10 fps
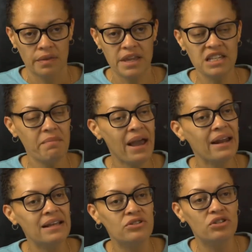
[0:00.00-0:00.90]
This man
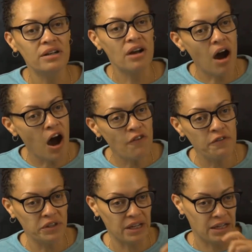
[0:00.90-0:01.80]
has done
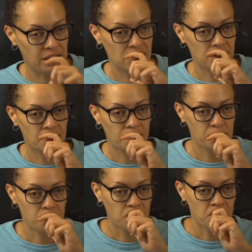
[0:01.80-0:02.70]
awful things.
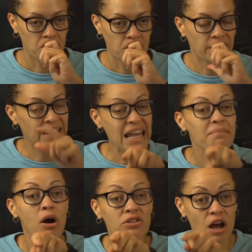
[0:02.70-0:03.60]
The
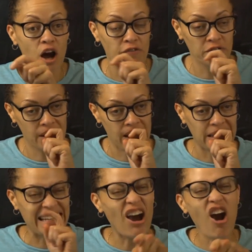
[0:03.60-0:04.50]
most awful thing.
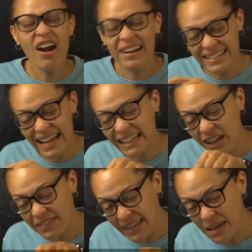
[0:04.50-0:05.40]
The architect
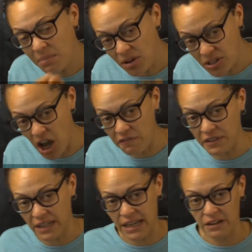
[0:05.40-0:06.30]
of the most
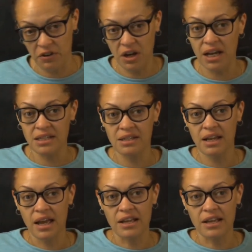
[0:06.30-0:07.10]
awful thing for us.